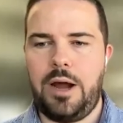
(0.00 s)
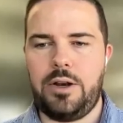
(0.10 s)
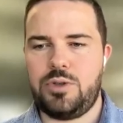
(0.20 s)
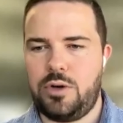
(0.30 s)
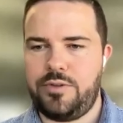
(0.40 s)
how
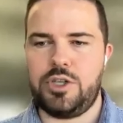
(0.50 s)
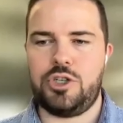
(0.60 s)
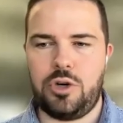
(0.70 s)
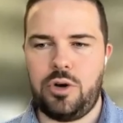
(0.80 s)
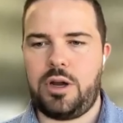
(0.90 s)
do you sort of
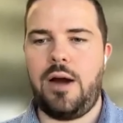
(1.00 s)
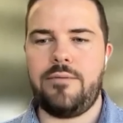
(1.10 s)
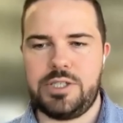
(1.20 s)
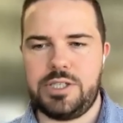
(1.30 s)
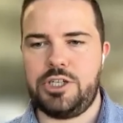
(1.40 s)
ensure a
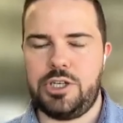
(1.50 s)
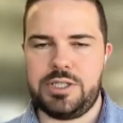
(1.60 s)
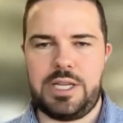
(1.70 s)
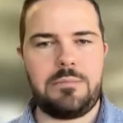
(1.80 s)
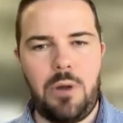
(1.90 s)

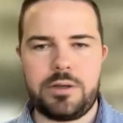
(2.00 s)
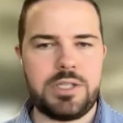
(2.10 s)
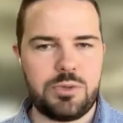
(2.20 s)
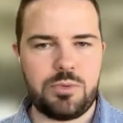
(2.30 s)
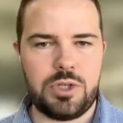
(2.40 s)
conversation is like
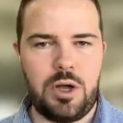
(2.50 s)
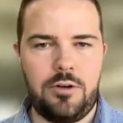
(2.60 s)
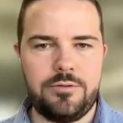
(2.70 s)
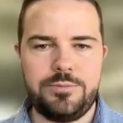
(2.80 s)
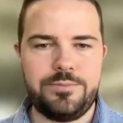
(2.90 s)
marked as
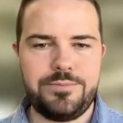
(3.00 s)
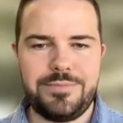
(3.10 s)
resolved?